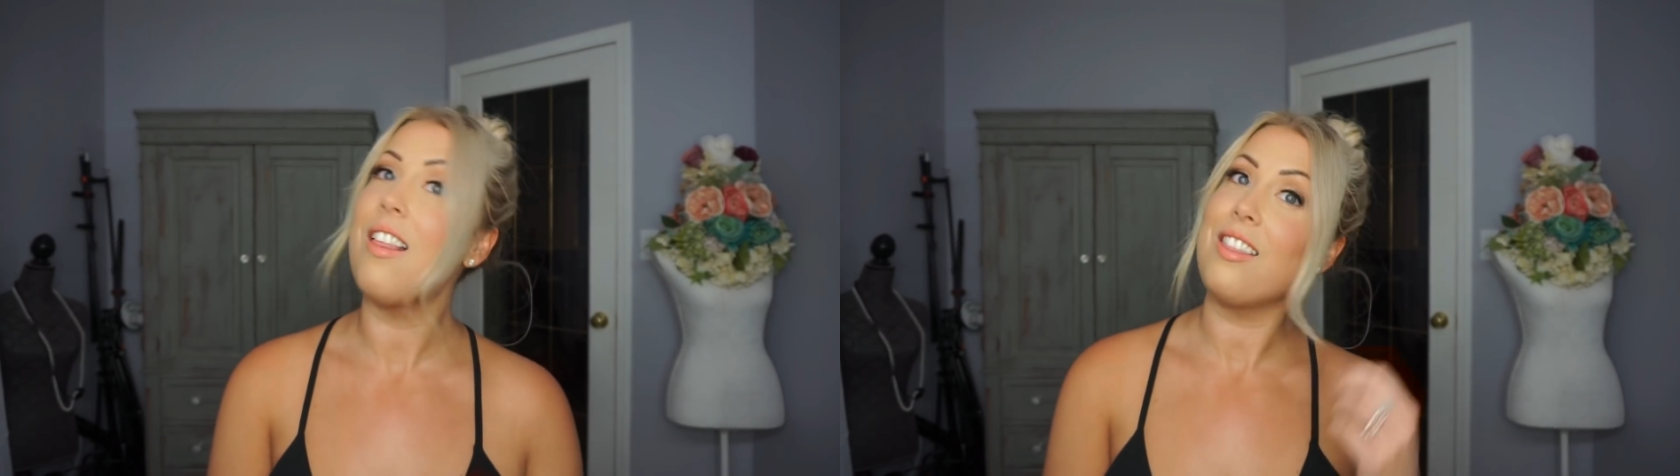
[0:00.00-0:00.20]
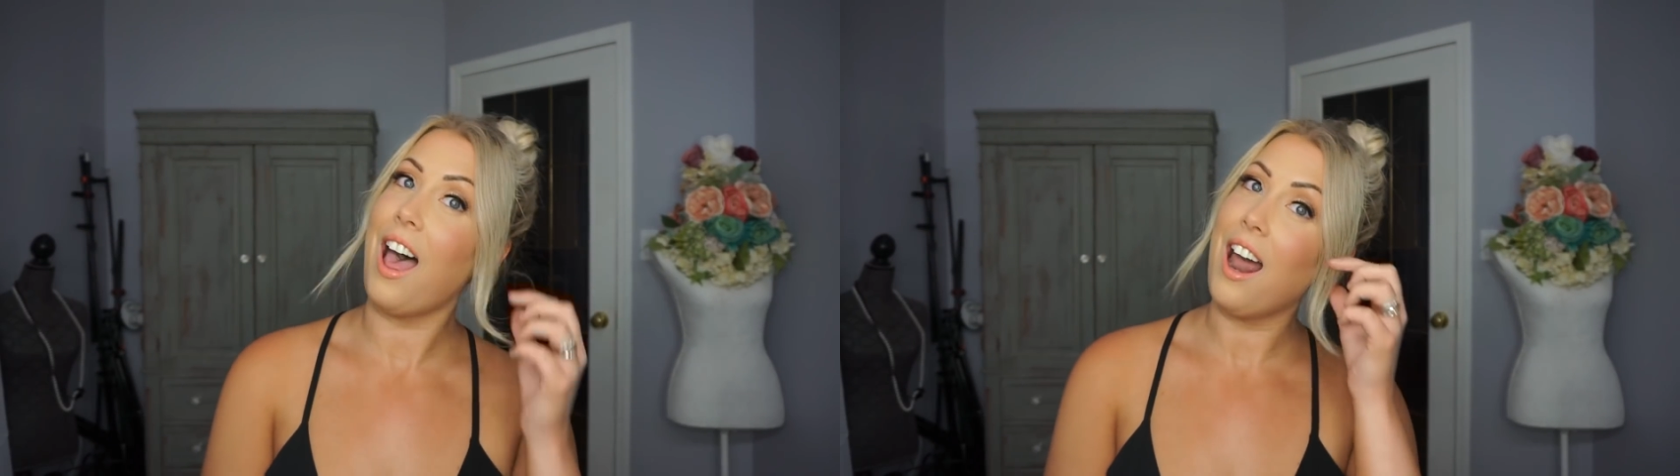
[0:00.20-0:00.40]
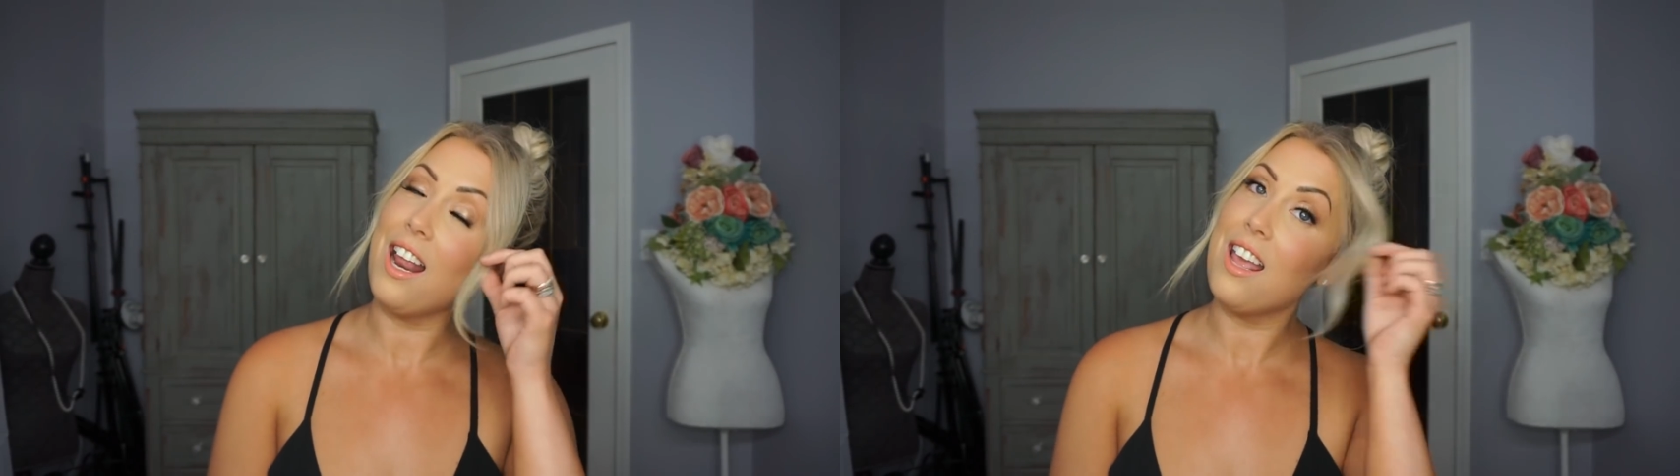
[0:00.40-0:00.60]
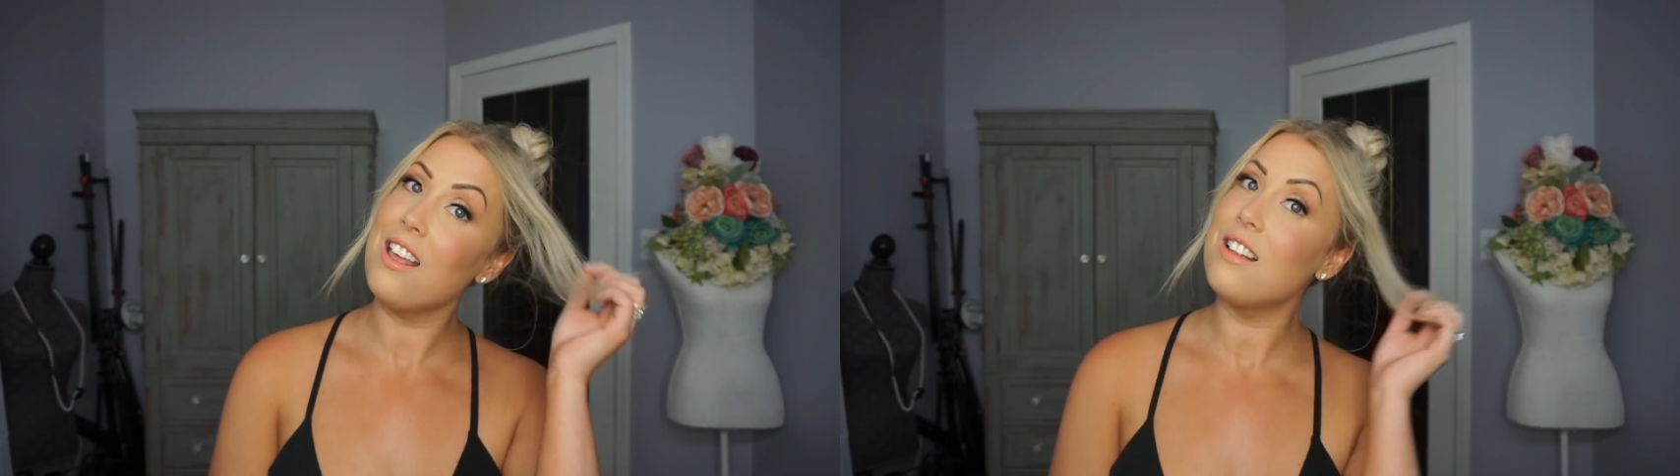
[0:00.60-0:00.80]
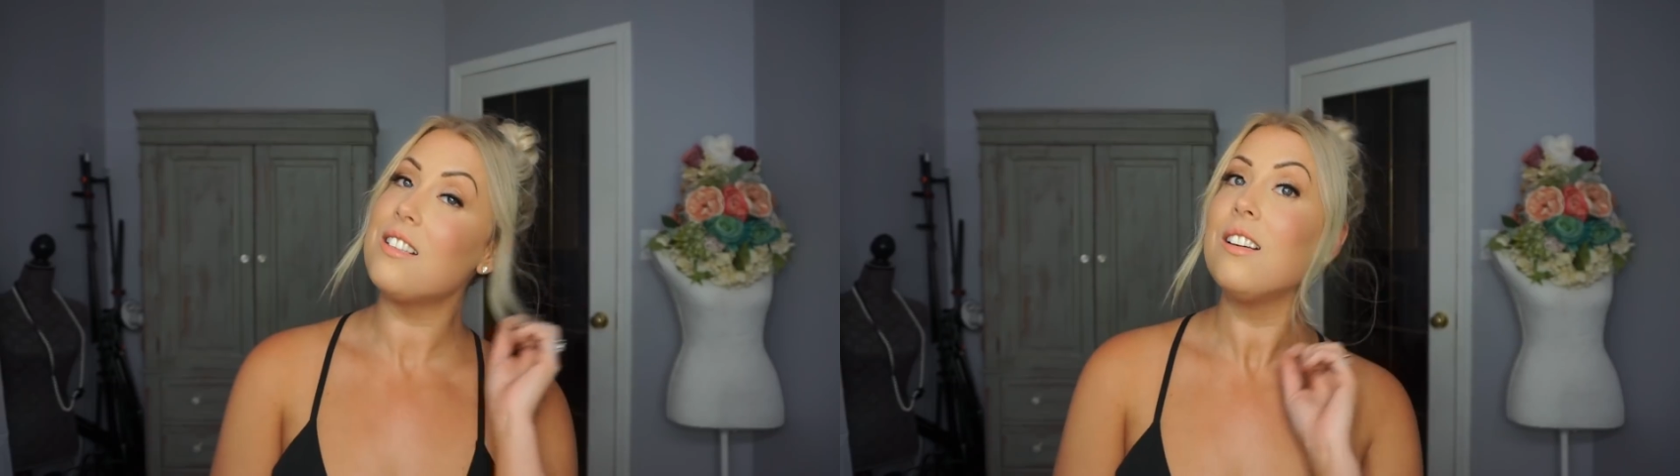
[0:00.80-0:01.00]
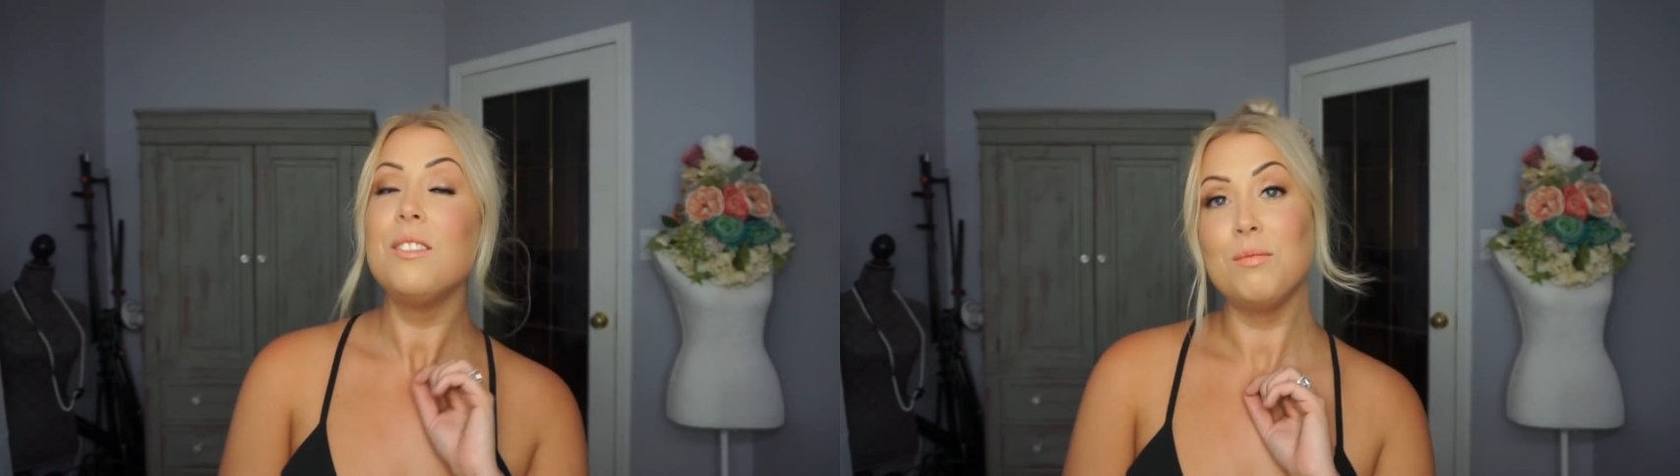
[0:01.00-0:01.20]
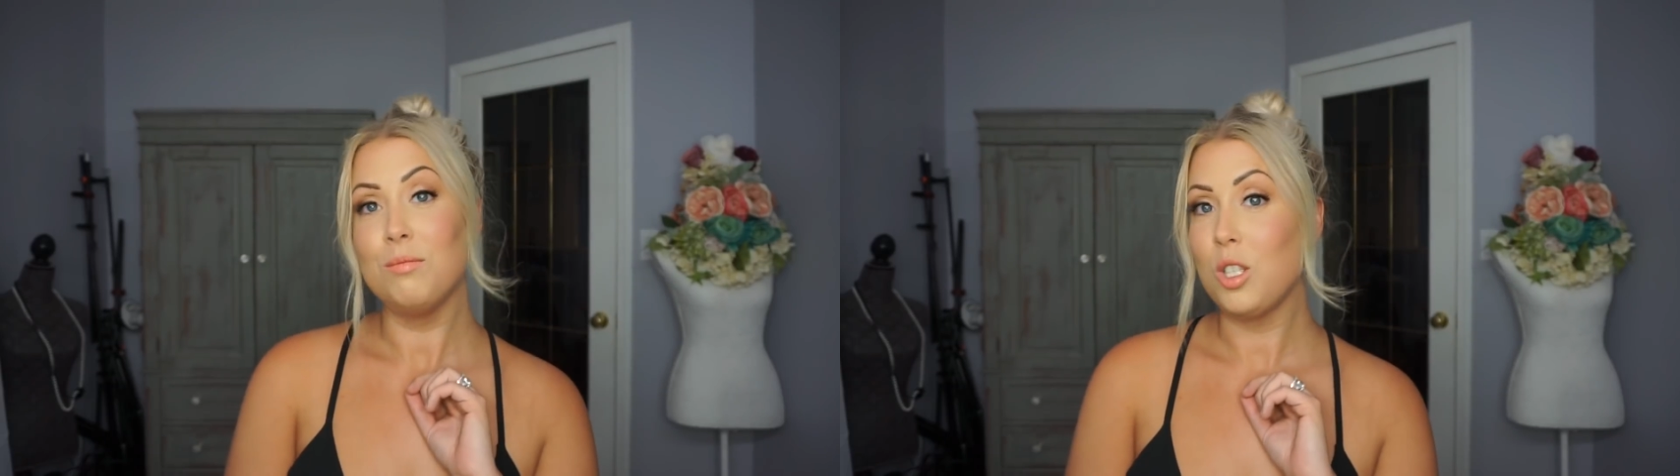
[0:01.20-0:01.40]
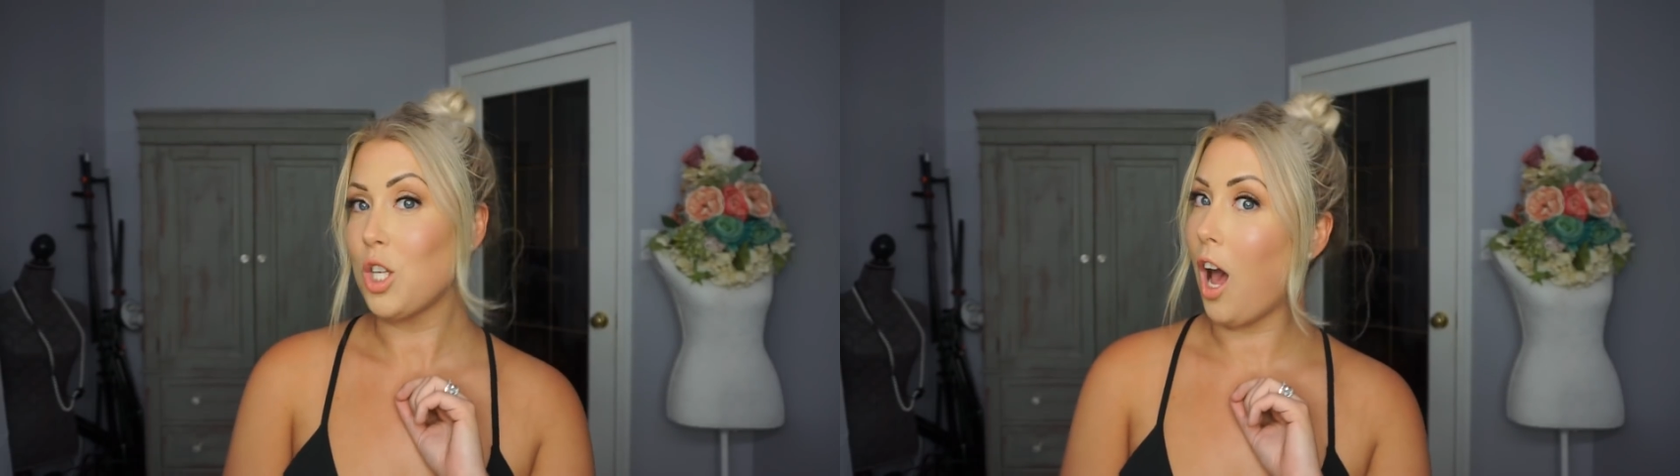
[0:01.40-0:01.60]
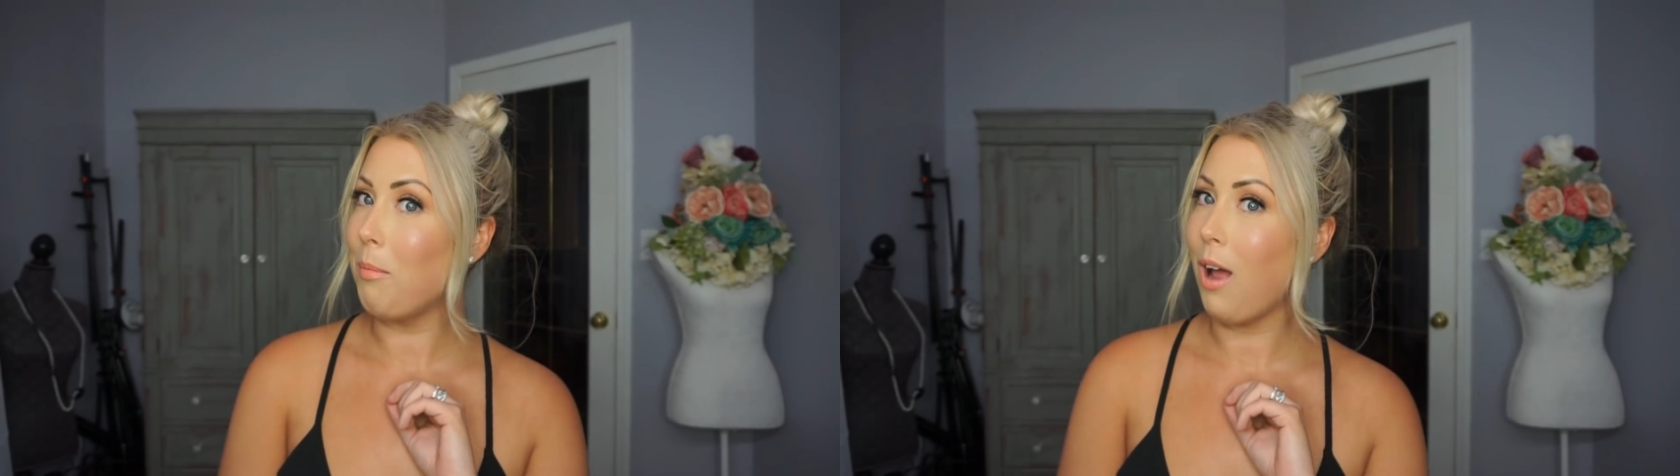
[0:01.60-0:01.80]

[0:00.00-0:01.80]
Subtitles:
That is top